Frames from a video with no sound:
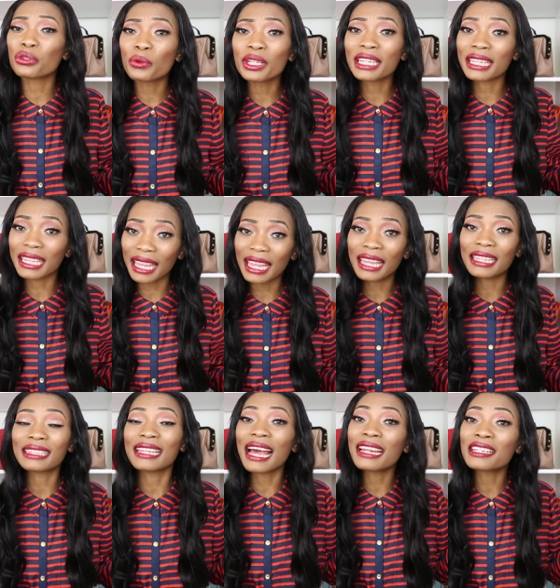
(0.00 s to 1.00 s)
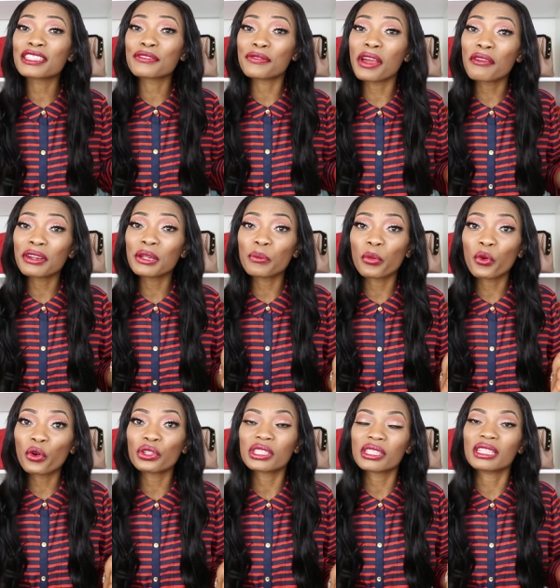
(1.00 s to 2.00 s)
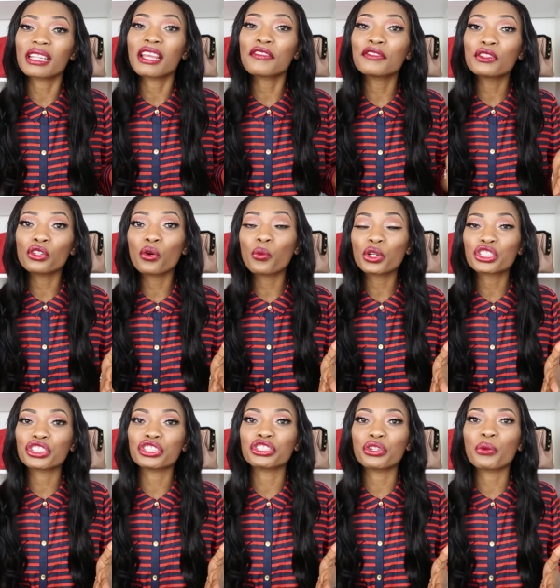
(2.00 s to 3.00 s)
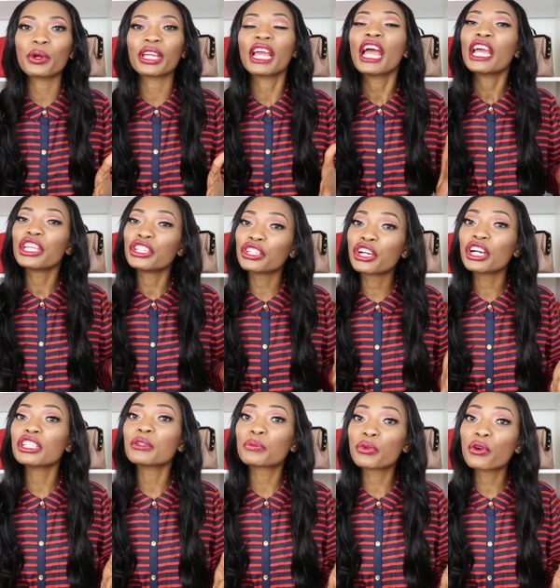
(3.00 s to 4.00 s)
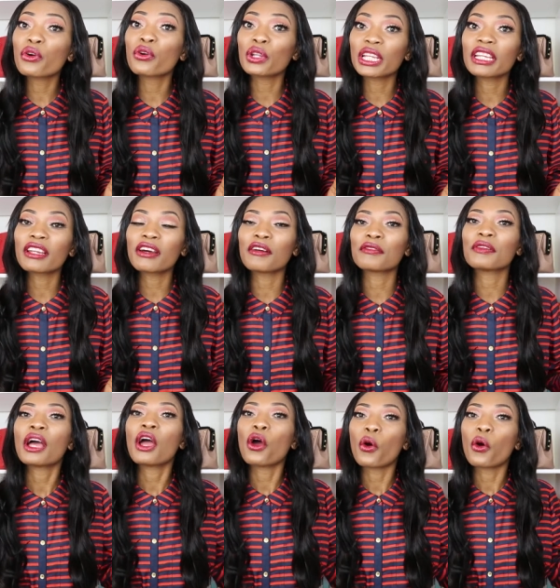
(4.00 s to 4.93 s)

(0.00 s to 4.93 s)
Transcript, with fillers: doing again that is very important if you know what you're doing you're gonna pull it off